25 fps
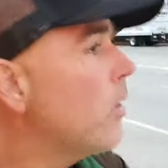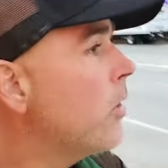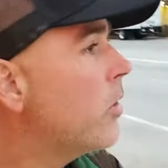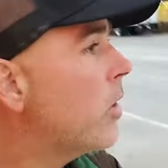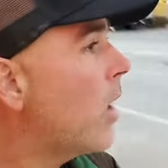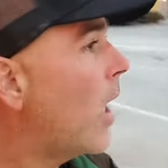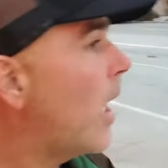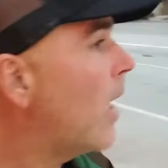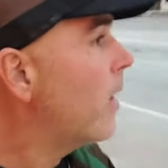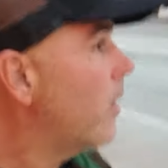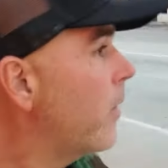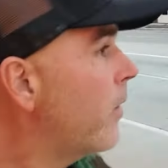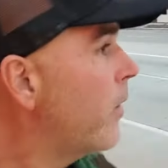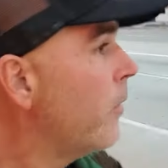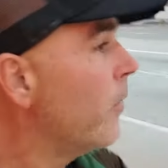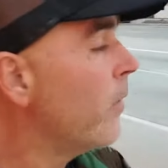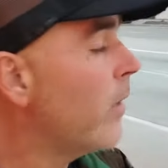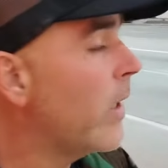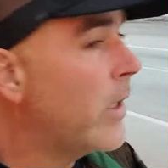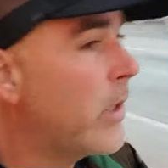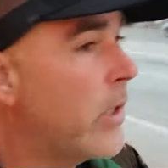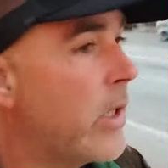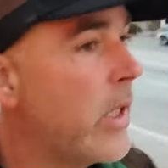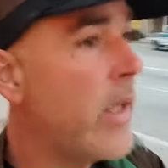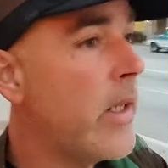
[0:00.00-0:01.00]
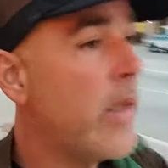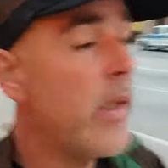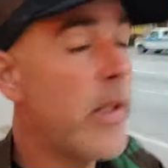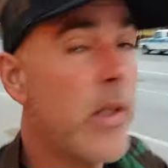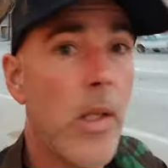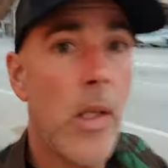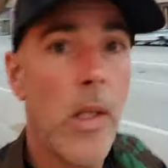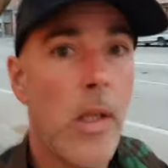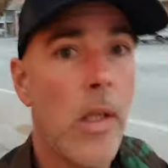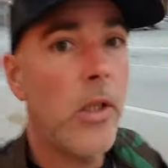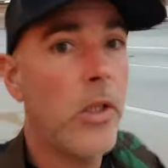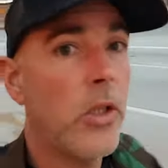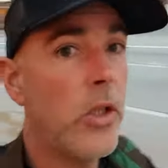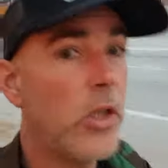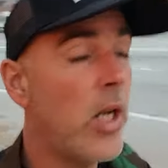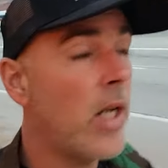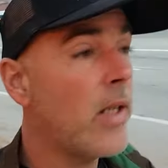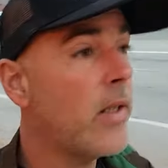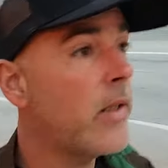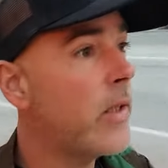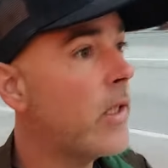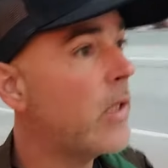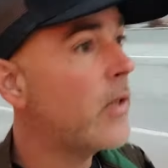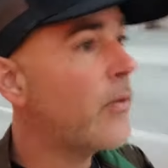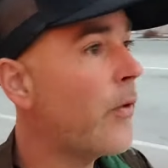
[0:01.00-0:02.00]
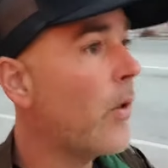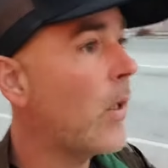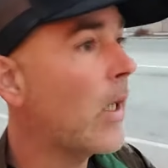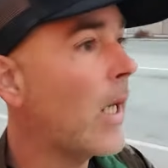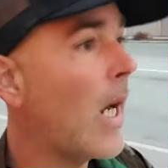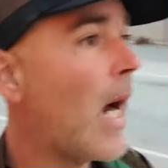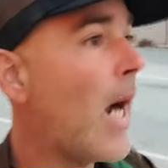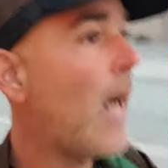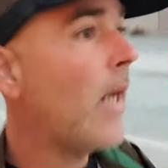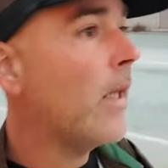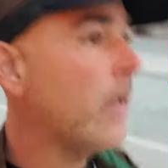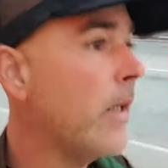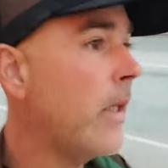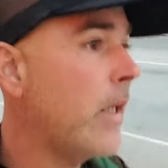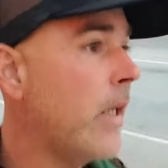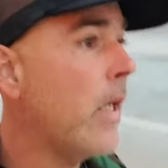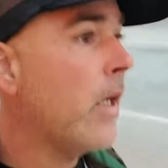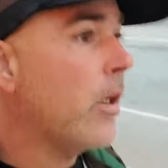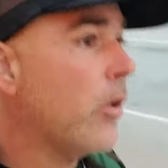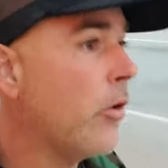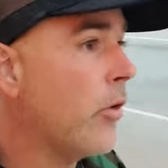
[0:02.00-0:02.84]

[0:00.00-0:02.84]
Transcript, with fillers: Jonathan Riches, Justice for Kylen and